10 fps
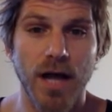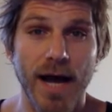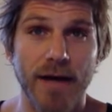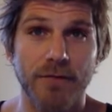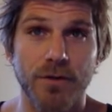
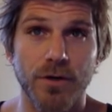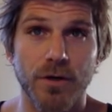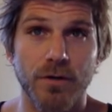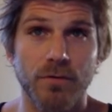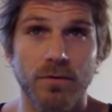out of
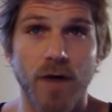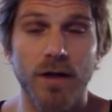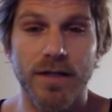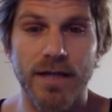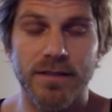your
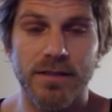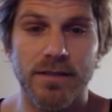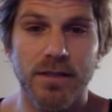holidays.